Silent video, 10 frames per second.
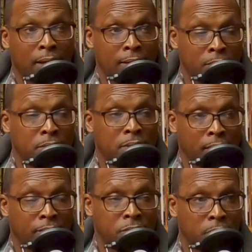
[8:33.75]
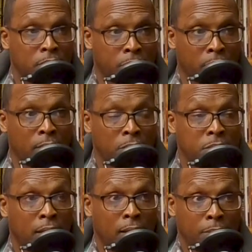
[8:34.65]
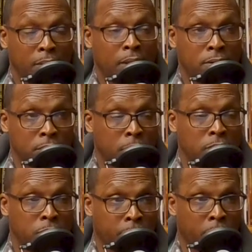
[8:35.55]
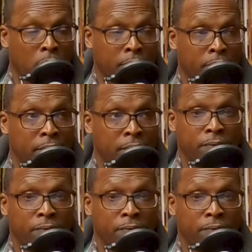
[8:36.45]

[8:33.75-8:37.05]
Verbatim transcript: I like using life controlling problems because it's much broader, and